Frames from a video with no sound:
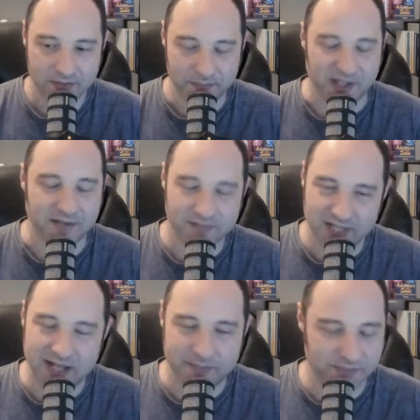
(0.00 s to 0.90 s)
But
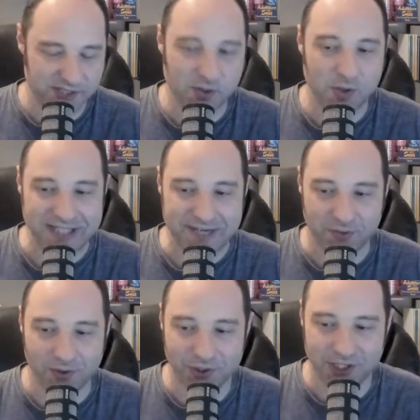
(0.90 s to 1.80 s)
I'm still holding out for
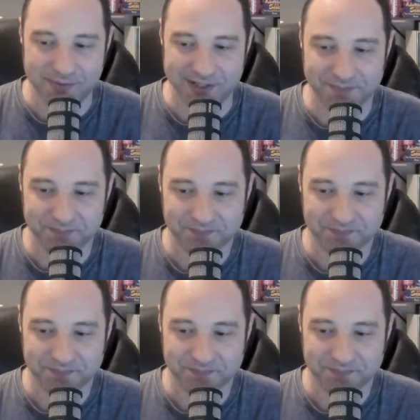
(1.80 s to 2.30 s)
Royal Caribbean.